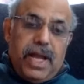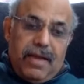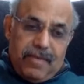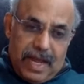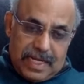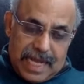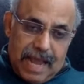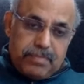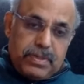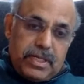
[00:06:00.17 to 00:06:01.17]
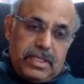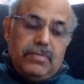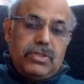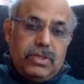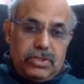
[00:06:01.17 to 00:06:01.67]
have adapted
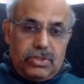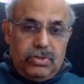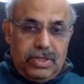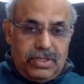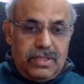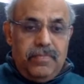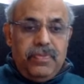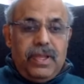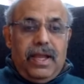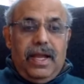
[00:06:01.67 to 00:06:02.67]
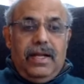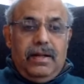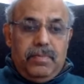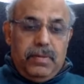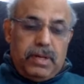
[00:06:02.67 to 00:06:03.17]
themselves to this,
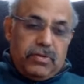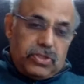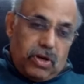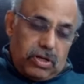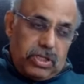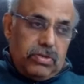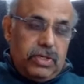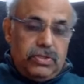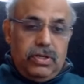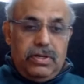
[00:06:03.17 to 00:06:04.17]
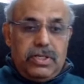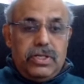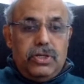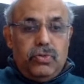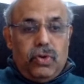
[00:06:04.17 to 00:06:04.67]
and people have started to
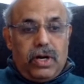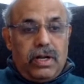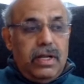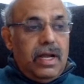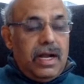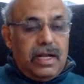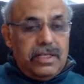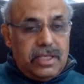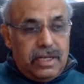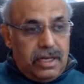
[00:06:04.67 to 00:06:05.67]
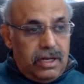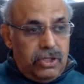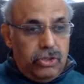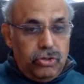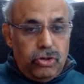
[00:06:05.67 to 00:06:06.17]
return to work. At least in
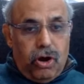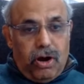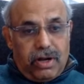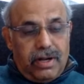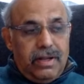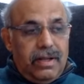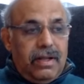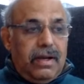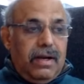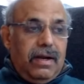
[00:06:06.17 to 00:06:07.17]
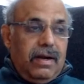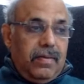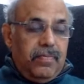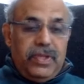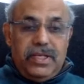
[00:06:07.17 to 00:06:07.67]
New York,
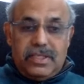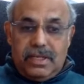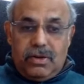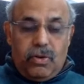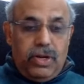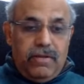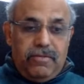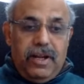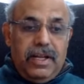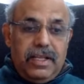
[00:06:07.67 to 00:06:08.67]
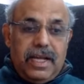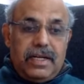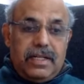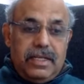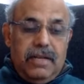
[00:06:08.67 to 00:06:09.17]
there's a growing feeling
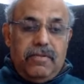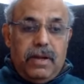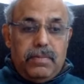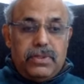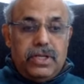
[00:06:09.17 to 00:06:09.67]
that 35%